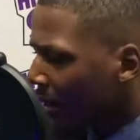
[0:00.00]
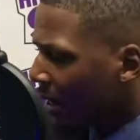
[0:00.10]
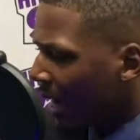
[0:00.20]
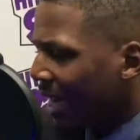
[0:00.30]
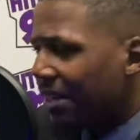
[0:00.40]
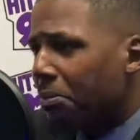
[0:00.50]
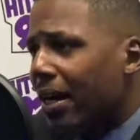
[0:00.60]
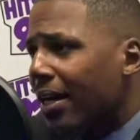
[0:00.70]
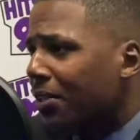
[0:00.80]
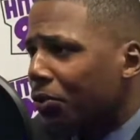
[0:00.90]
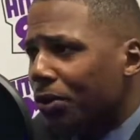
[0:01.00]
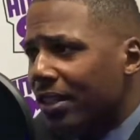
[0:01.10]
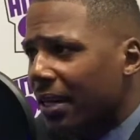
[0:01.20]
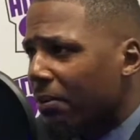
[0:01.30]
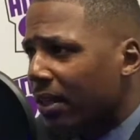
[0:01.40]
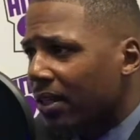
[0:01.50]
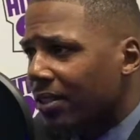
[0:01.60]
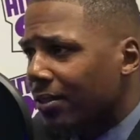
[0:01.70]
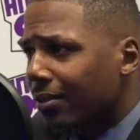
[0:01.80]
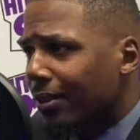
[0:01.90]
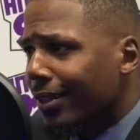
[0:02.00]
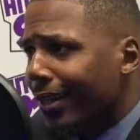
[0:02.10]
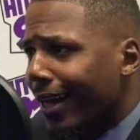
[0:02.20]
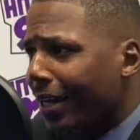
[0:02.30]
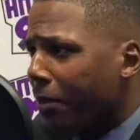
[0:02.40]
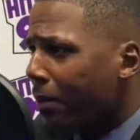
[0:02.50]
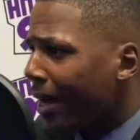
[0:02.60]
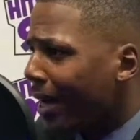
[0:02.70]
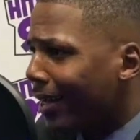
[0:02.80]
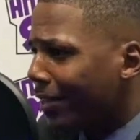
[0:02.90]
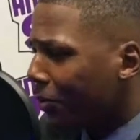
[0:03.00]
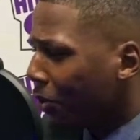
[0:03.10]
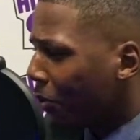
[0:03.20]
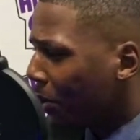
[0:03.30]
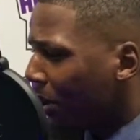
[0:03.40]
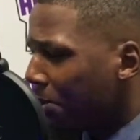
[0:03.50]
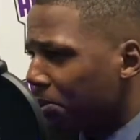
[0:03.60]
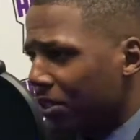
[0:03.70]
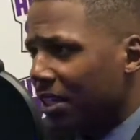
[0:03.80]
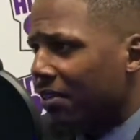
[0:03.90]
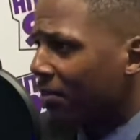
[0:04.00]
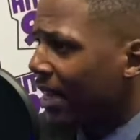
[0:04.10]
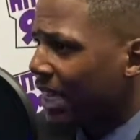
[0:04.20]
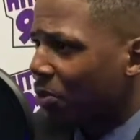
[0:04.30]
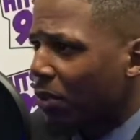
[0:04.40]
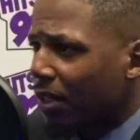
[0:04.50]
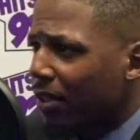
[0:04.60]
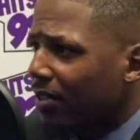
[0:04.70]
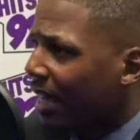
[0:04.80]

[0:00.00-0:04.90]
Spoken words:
I didn't mind doing demolition. I didn't mind, you know, selling vacuum cleaners.